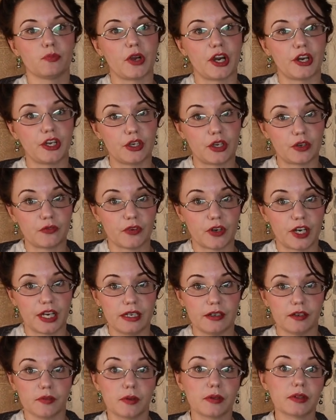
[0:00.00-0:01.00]
where you can
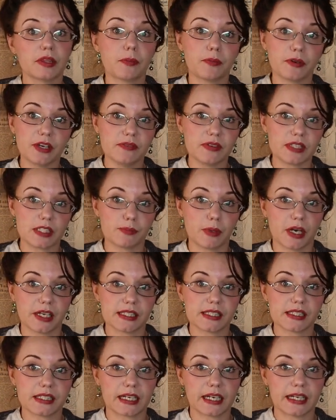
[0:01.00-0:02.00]
find the previous
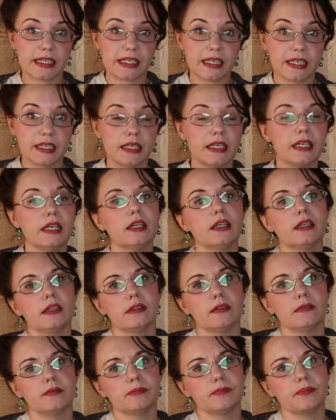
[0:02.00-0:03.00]
bodice that I did.
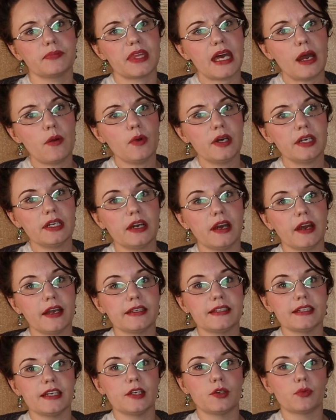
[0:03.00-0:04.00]
That one
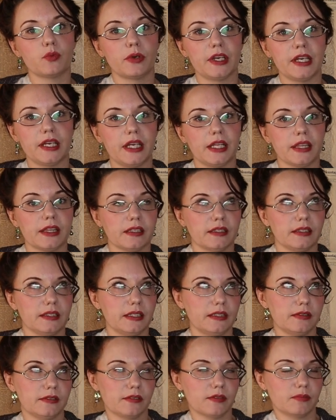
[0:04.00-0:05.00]
I did with
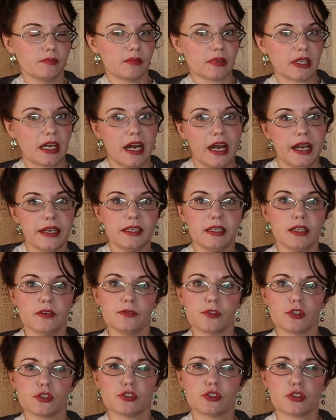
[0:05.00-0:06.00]
kind
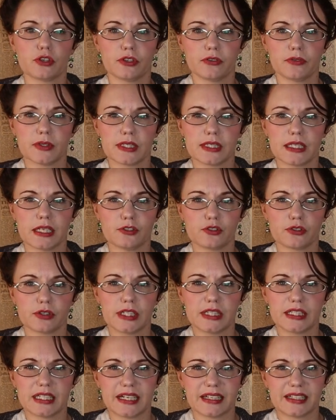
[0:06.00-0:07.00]
of turn of the
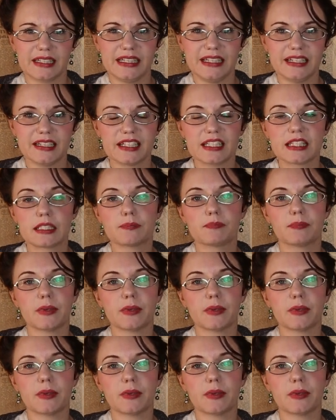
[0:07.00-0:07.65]
century techniques,